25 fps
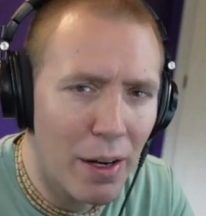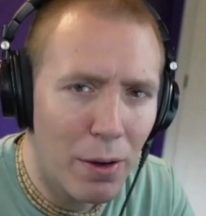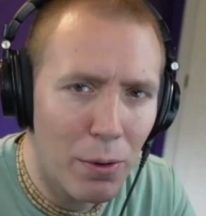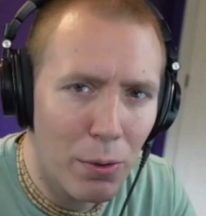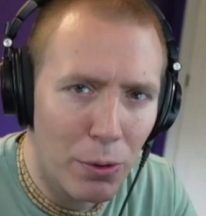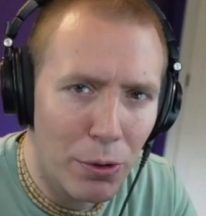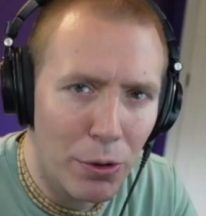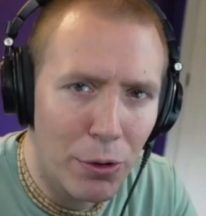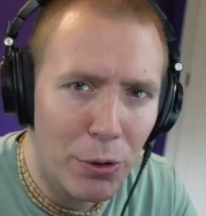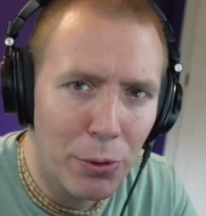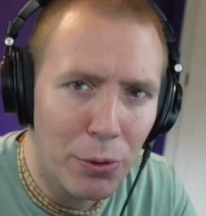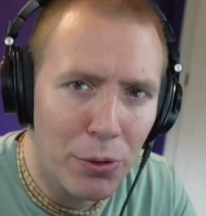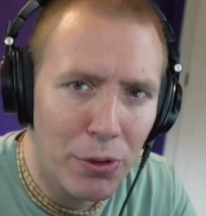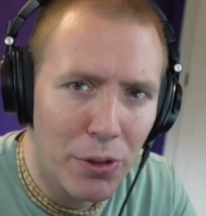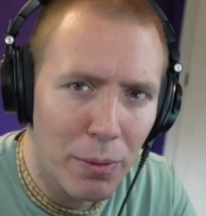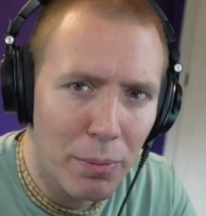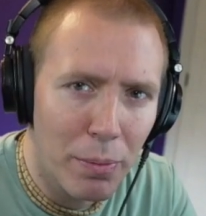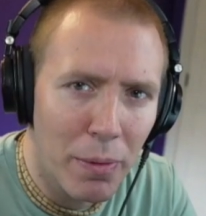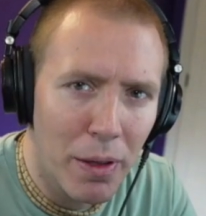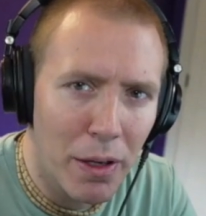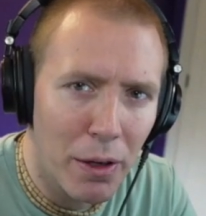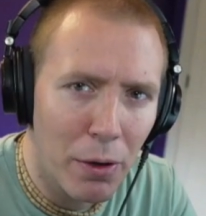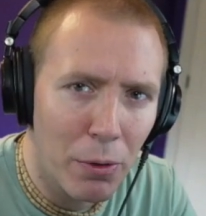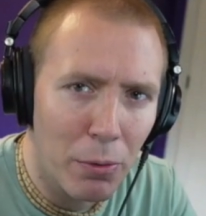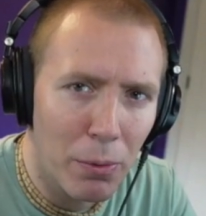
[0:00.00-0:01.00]
or do
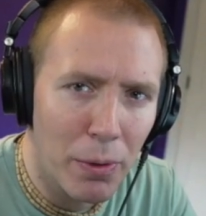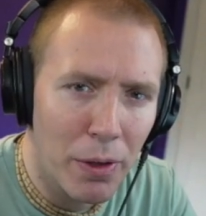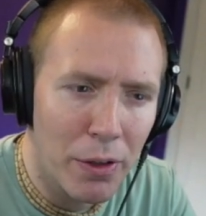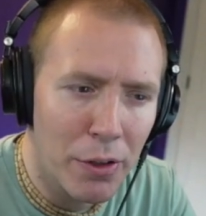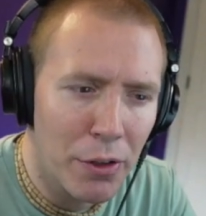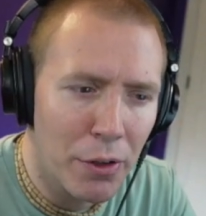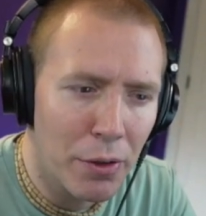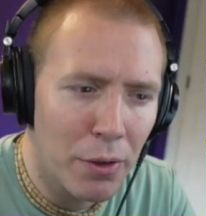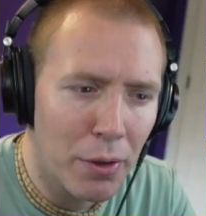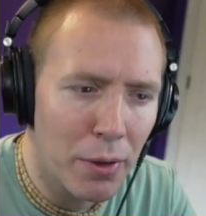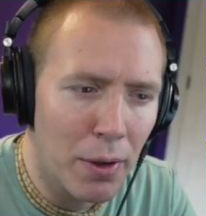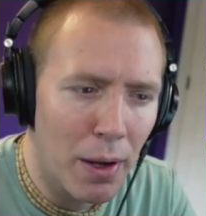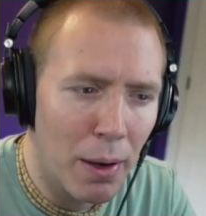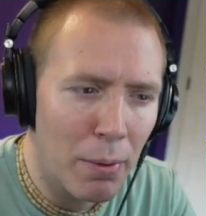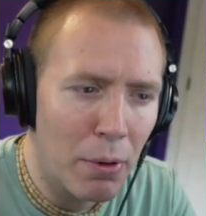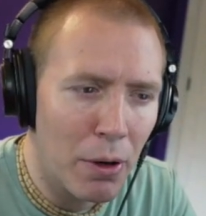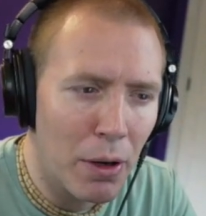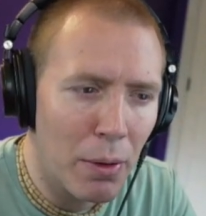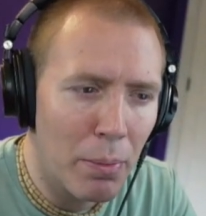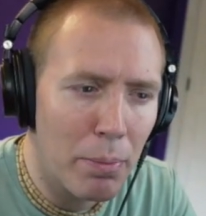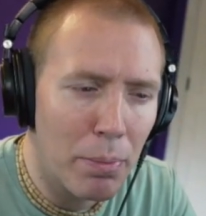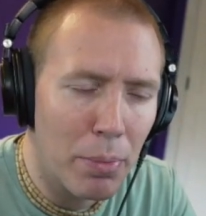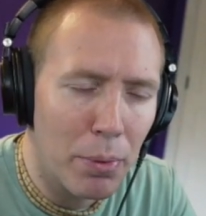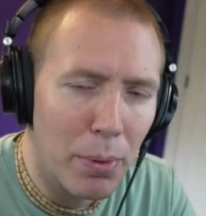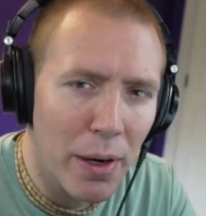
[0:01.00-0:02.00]
something original, I want
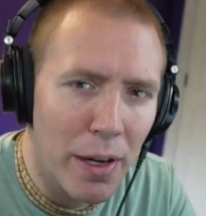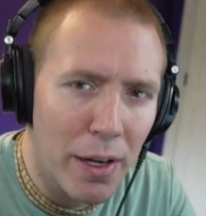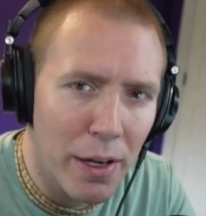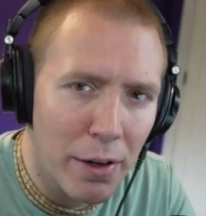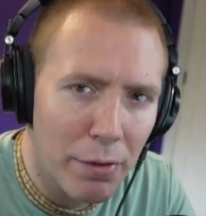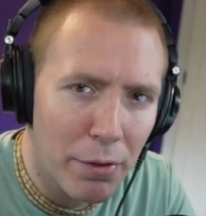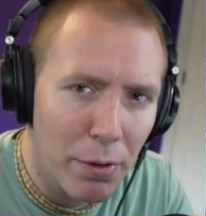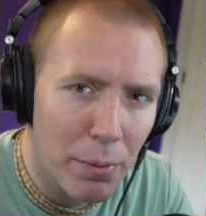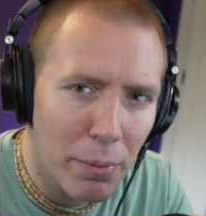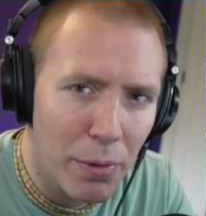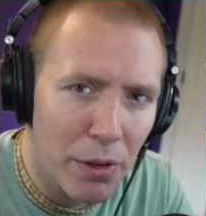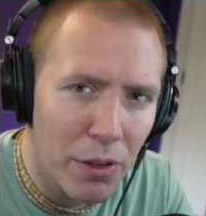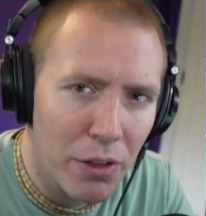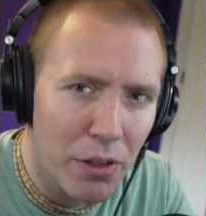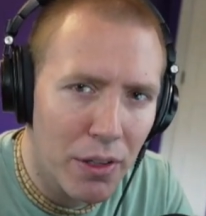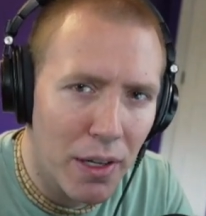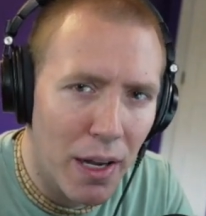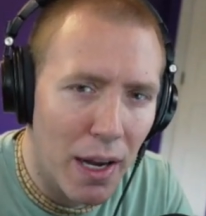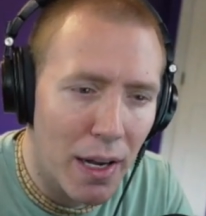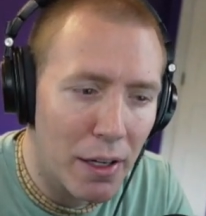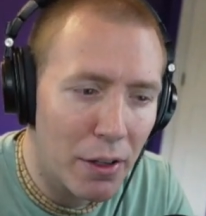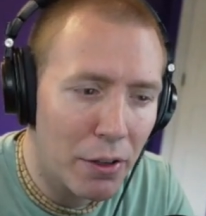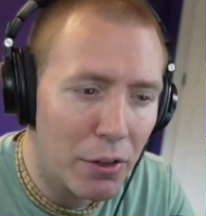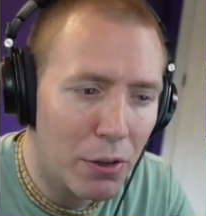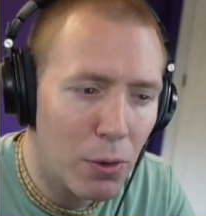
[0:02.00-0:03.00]
to break from the
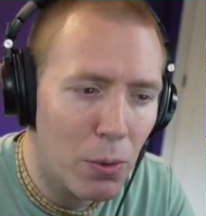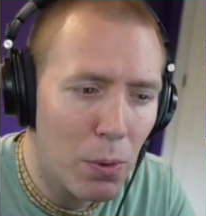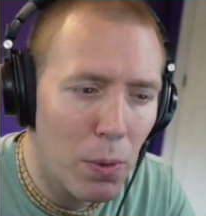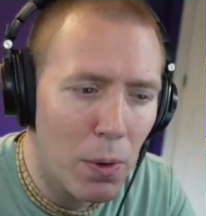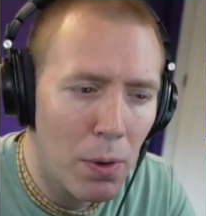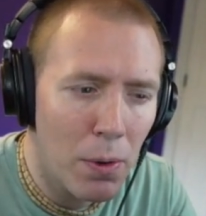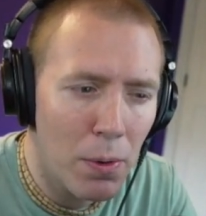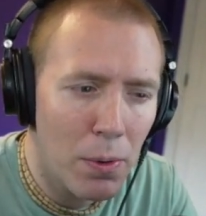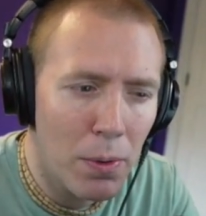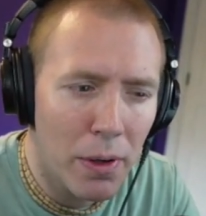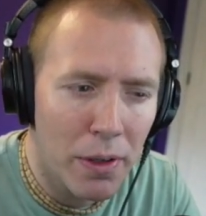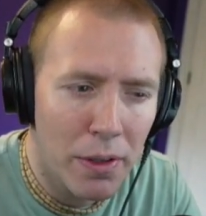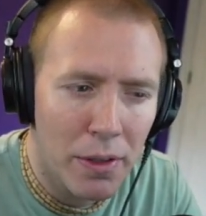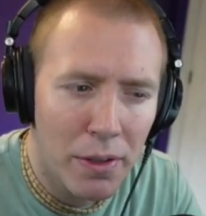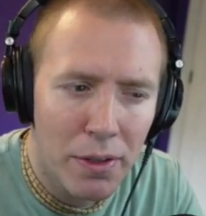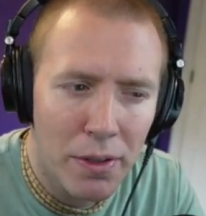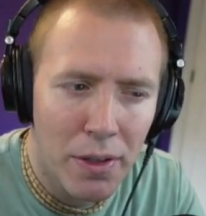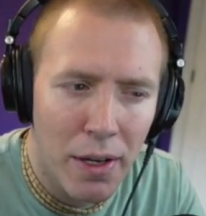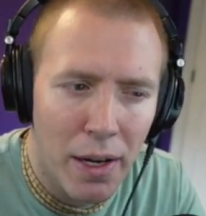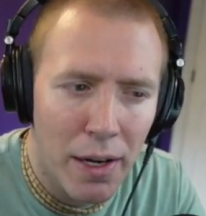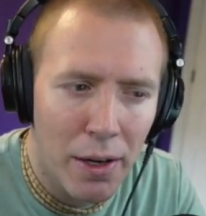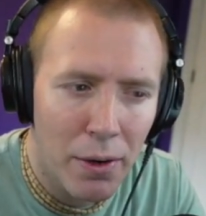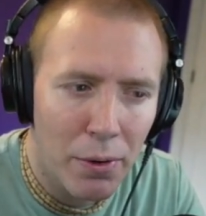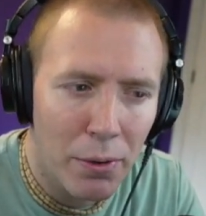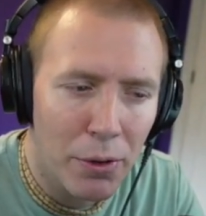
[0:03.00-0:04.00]
status quo and
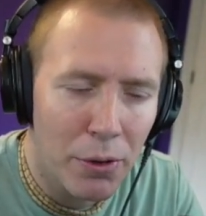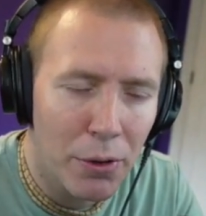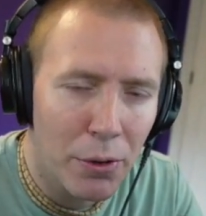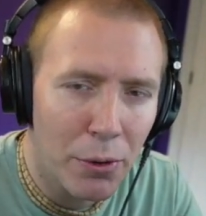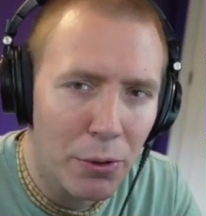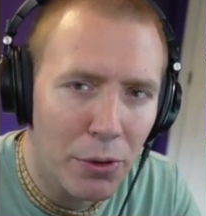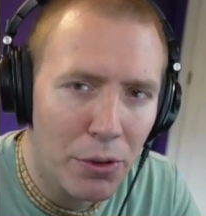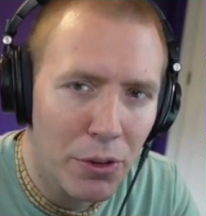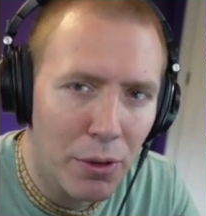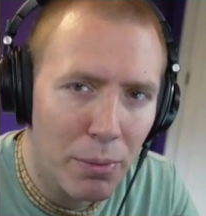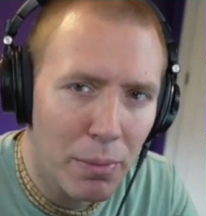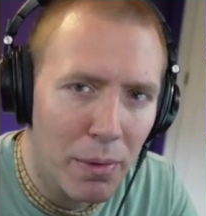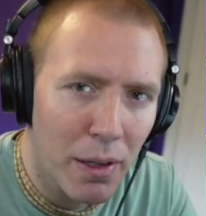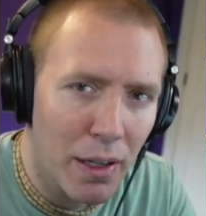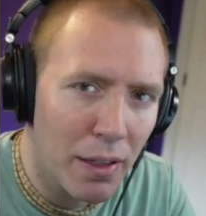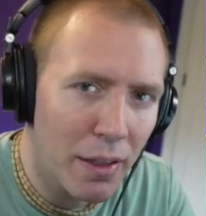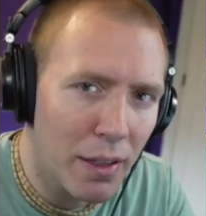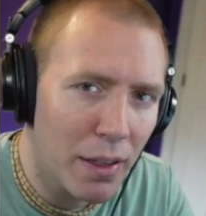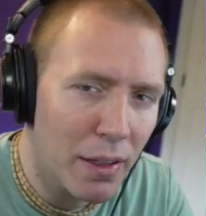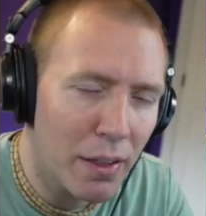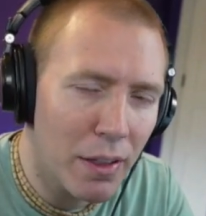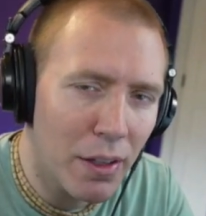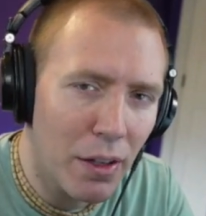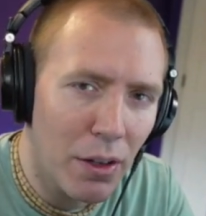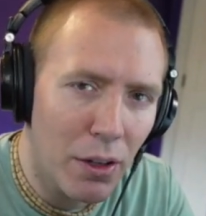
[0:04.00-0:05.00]
say or do something
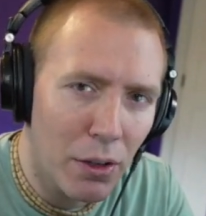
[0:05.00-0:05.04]
that's